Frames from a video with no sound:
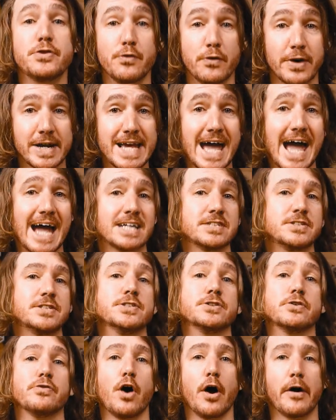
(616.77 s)
3
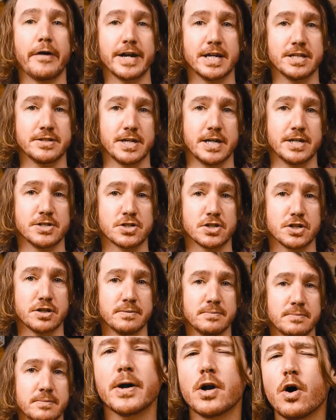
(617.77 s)
axes of
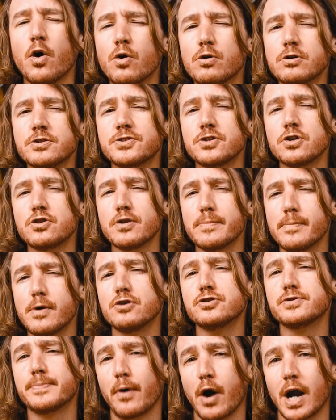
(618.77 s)
orientation, but are also the
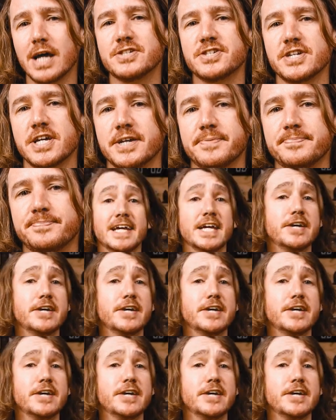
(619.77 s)
most pricey.